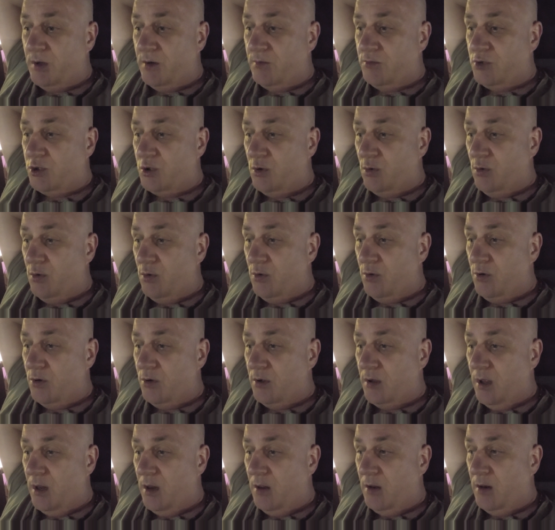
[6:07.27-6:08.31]
I'm sure
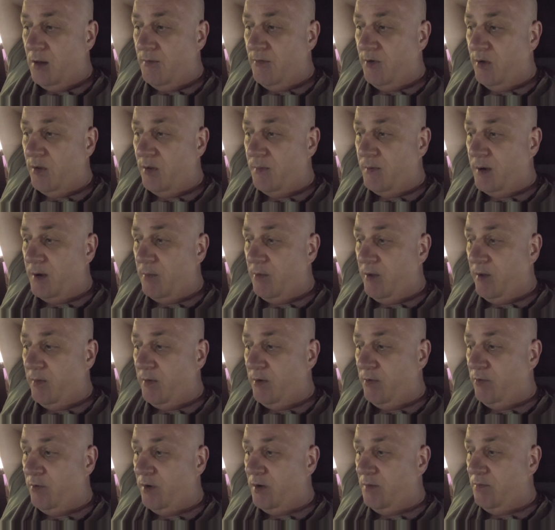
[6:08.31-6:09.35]
a lot of other people have
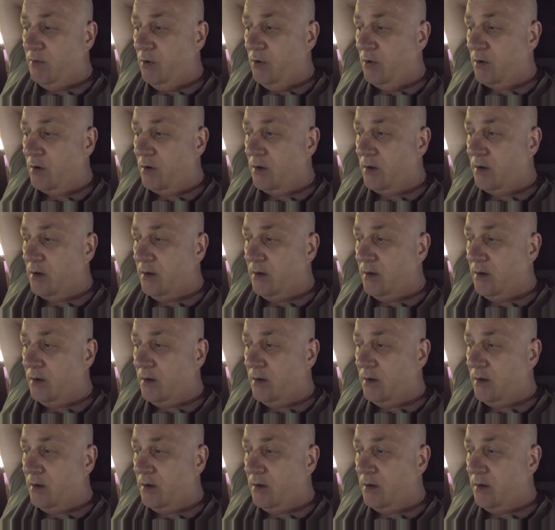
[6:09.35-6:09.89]
to rebook.